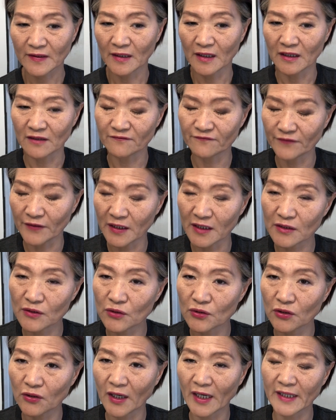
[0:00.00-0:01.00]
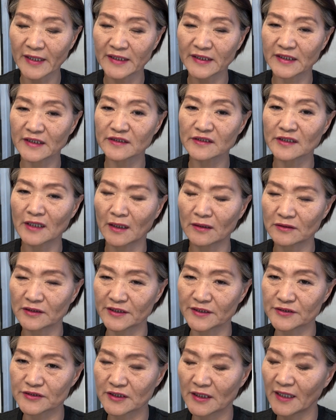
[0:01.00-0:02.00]
of acquiring
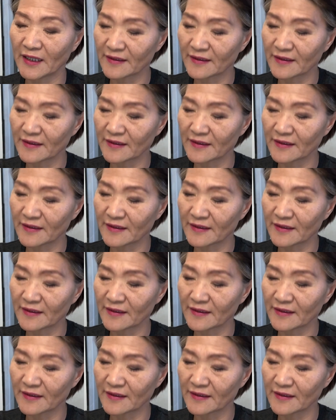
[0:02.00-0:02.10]
knowledge,